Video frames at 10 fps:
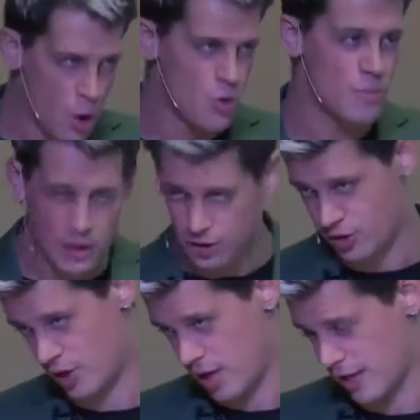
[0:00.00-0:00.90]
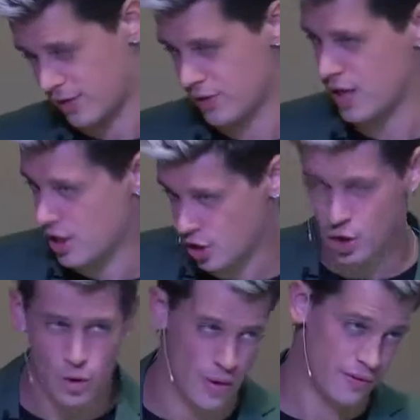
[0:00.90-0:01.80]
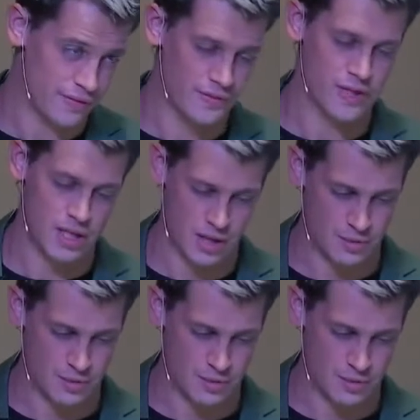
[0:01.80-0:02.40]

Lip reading: own military has to stage a coup every 15